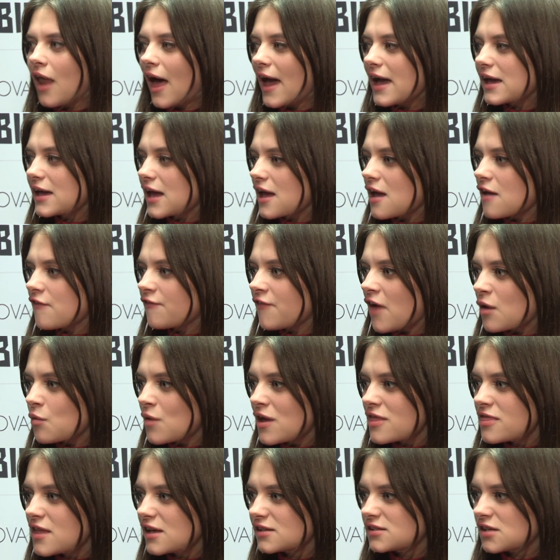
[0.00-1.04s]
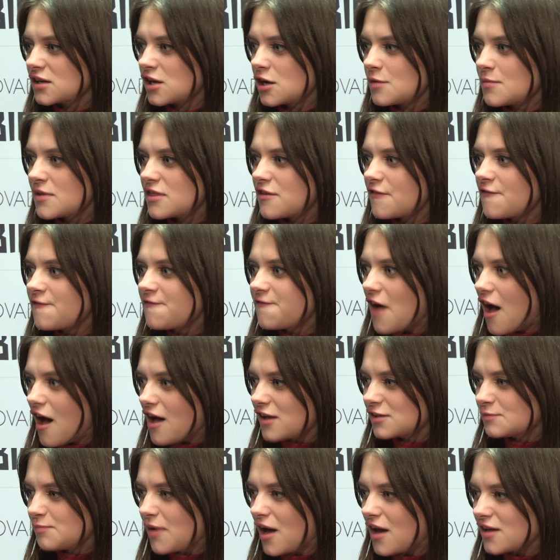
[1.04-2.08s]
like if I win this, I'm going to be the
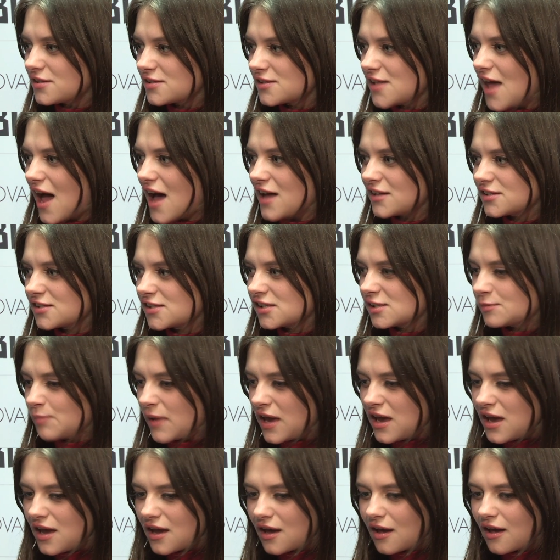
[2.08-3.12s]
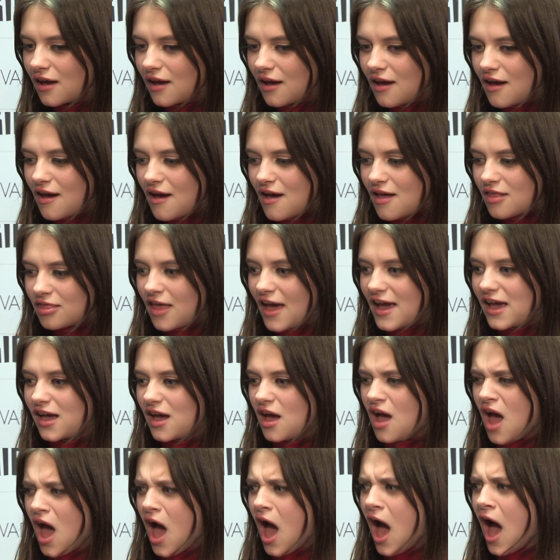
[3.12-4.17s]
first person that has to speak like
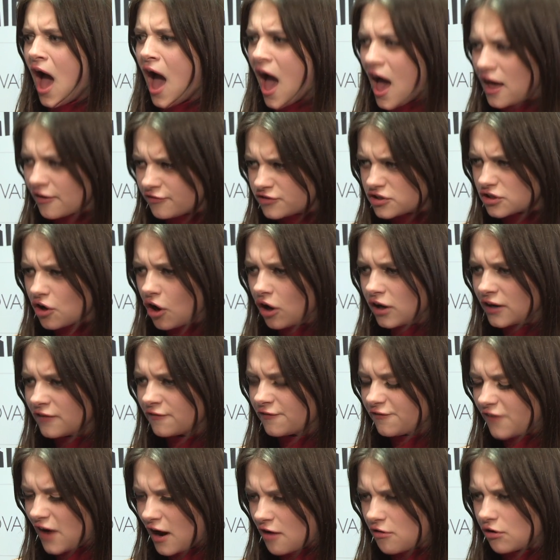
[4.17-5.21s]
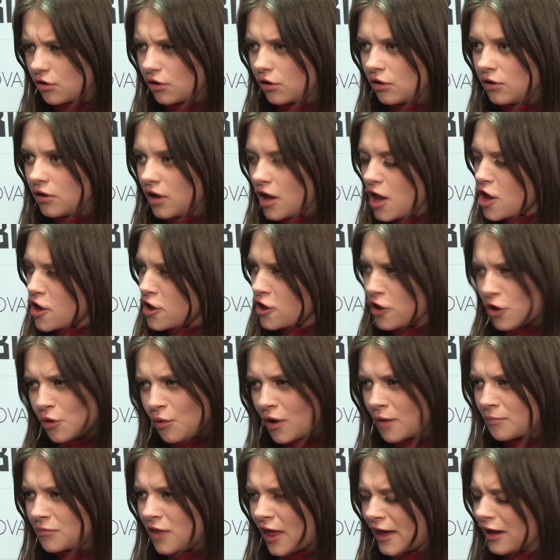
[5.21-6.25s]
after Colin Farrell, who
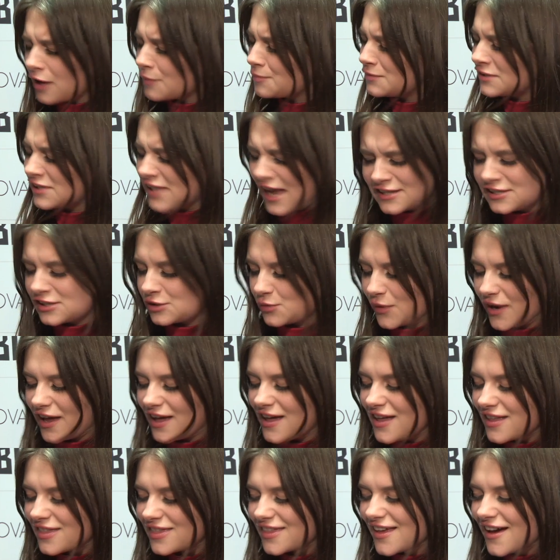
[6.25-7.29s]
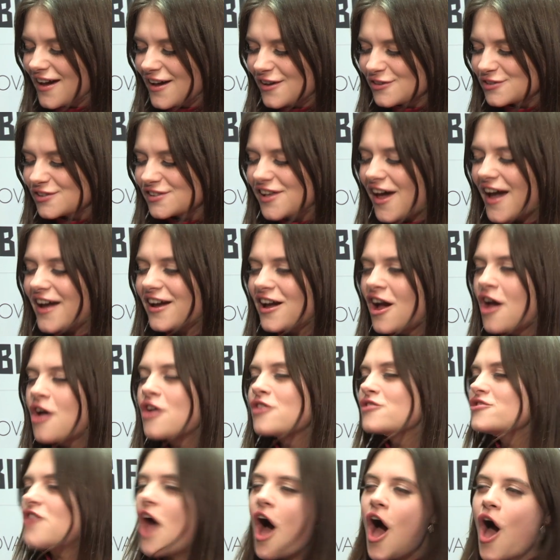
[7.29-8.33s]
I'm like obsessed with. It's like,
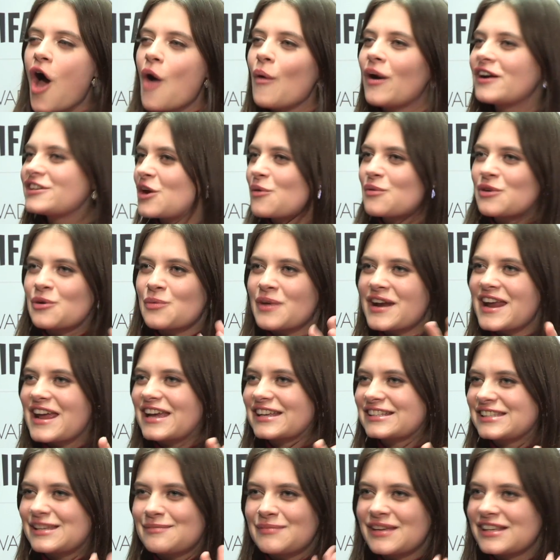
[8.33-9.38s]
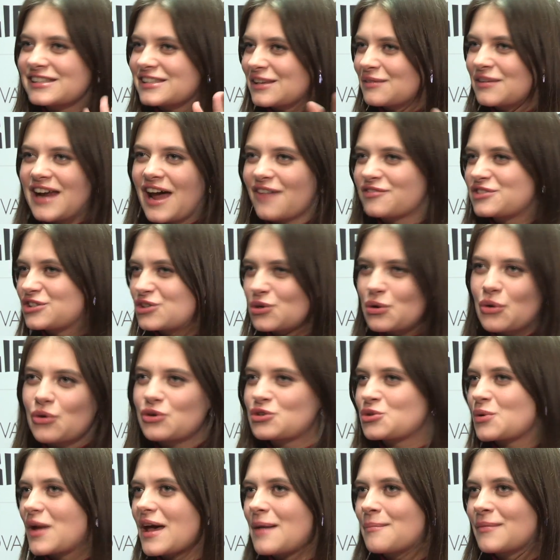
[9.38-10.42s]
no, I don't want to win it because it means I'm going to have to talk
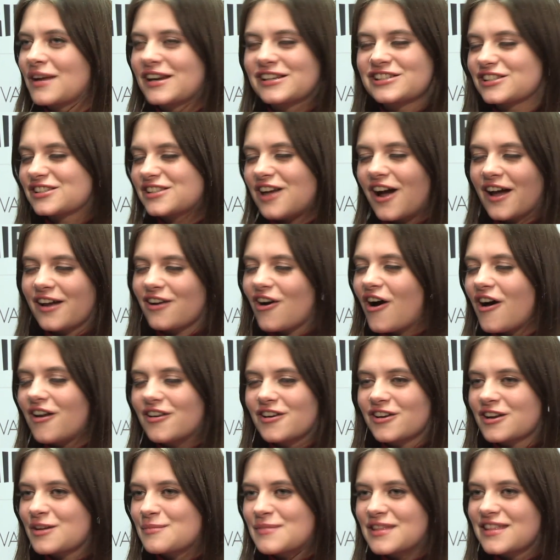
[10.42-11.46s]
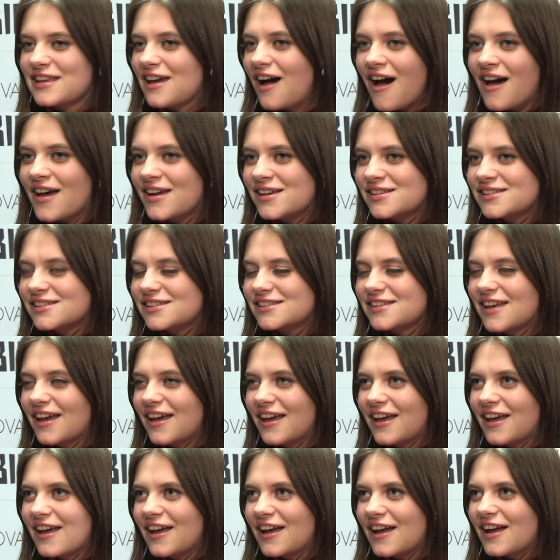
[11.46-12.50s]
to him. I just I can't look him in the eyes.
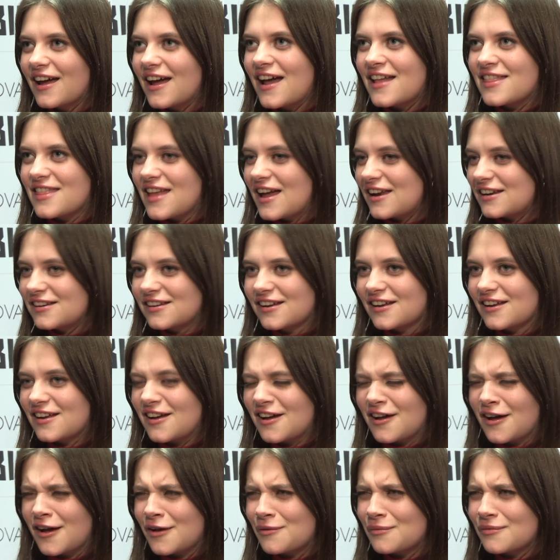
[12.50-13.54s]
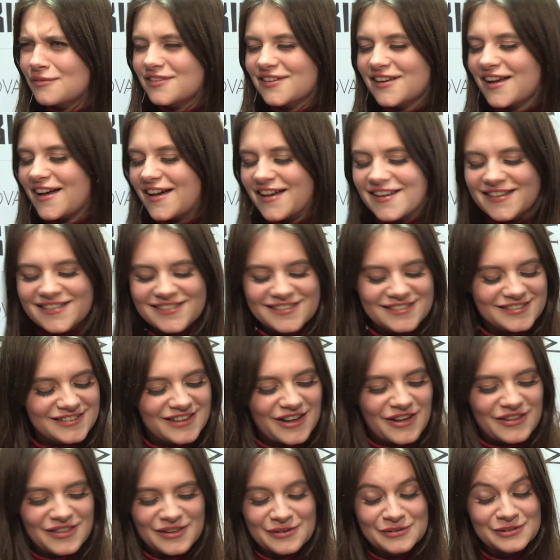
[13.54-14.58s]
And then I yeah,
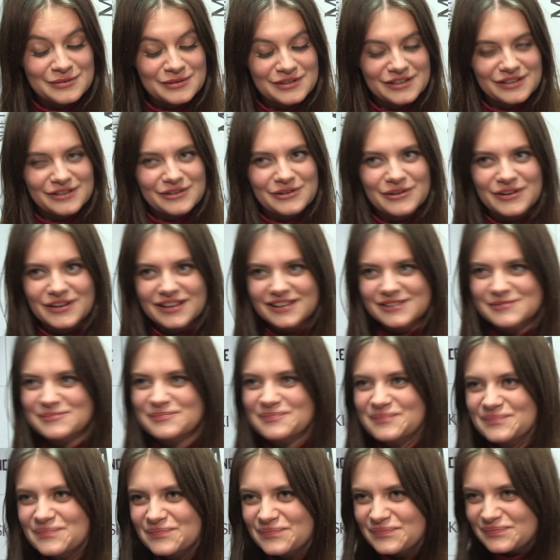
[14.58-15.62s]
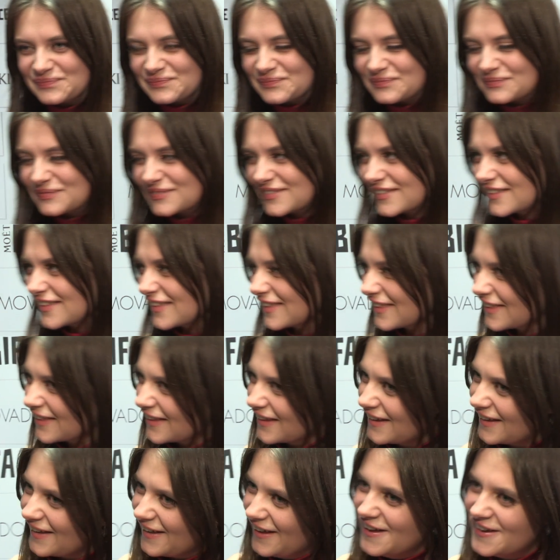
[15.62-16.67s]
no, that was pretty cool. What's it? What does it? What,
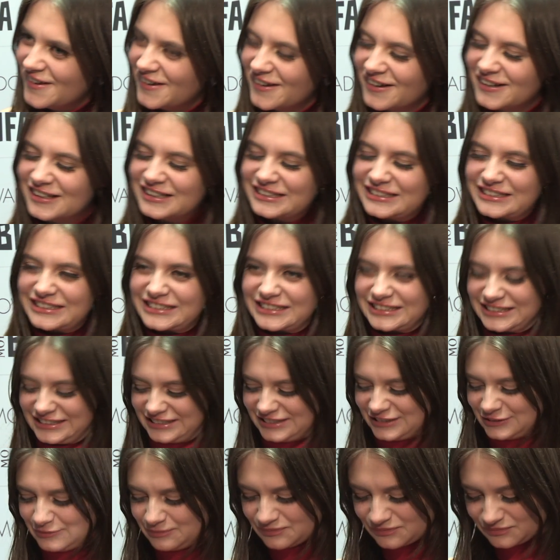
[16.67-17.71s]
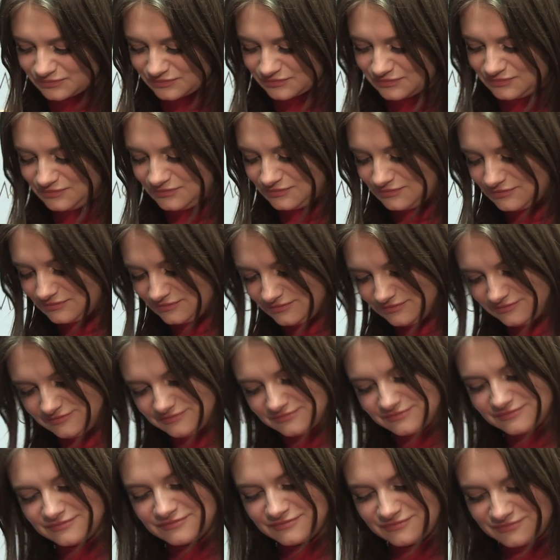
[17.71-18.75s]
having this award now, what, you,
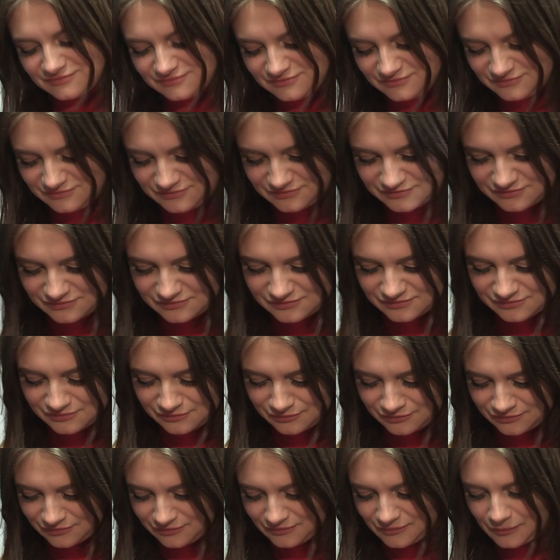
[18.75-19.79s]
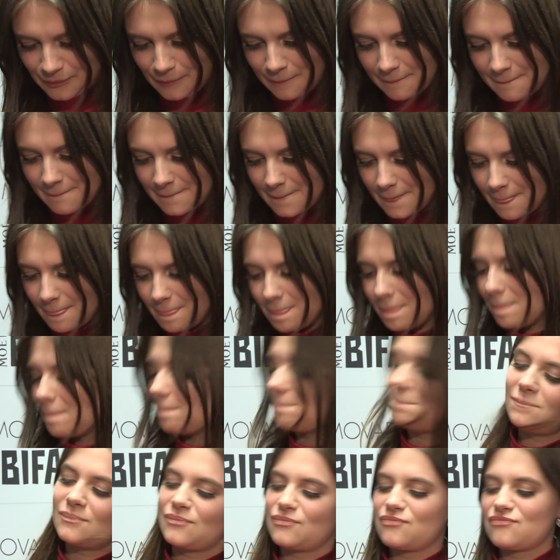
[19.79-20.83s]
uh, what are you going to do with it? Where where's your
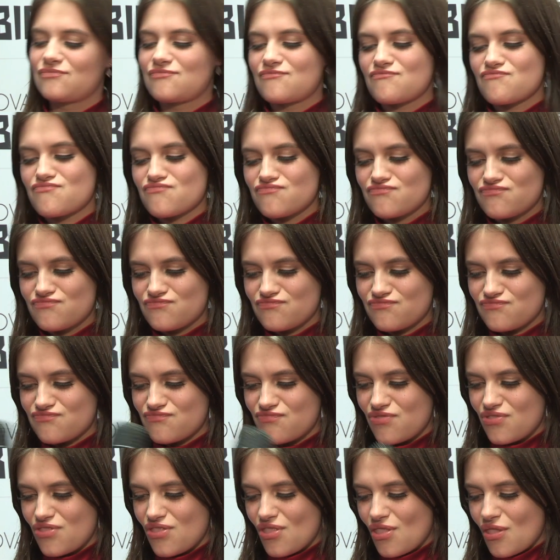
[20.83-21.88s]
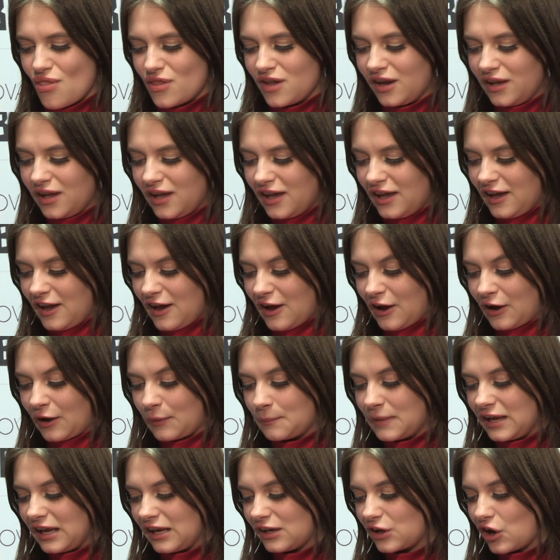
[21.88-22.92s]
career taking you next? I
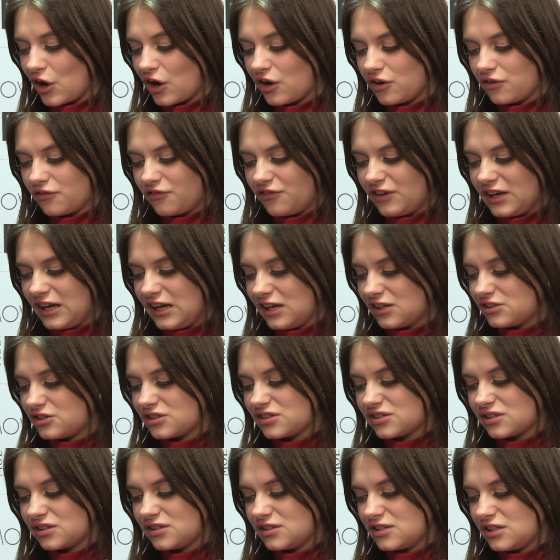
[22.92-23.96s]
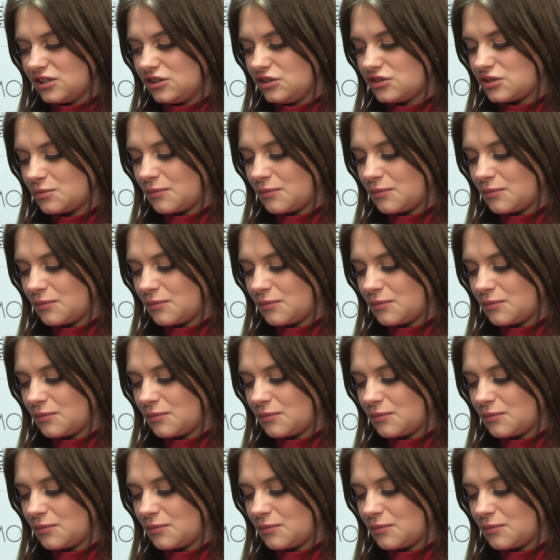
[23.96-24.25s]
mean, hopefully, just continue